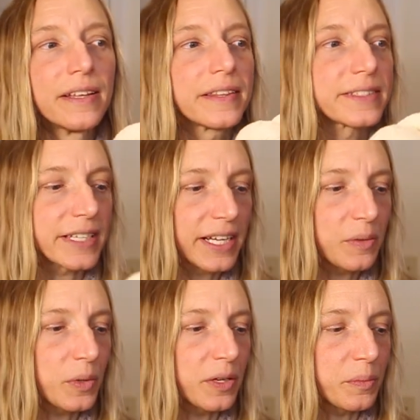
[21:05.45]
The
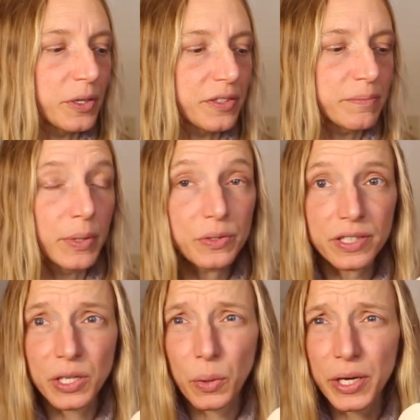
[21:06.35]
second one was
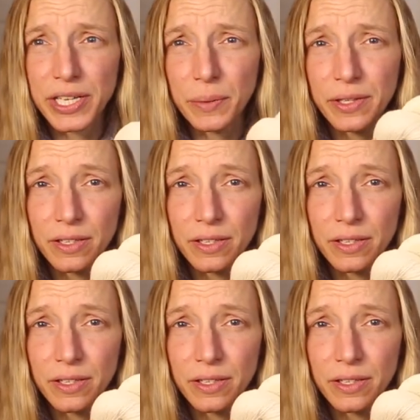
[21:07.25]
mostly Corriedale with